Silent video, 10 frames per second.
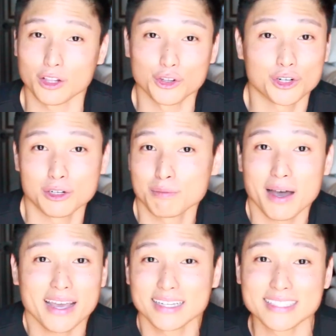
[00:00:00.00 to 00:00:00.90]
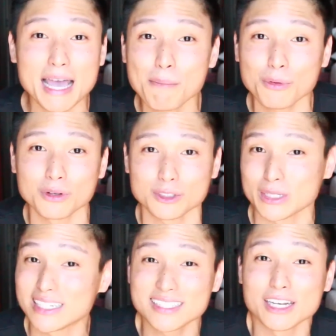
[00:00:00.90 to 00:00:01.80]
learned by example, so
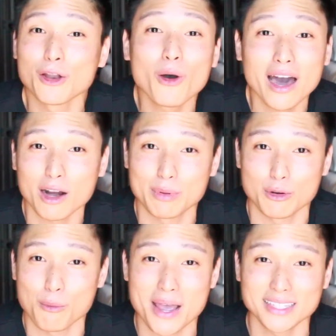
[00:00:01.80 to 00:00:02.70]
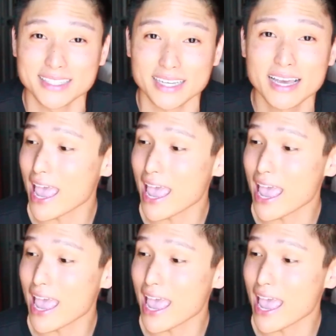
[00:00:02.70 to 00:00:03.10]
he doesn't know how to be romantic.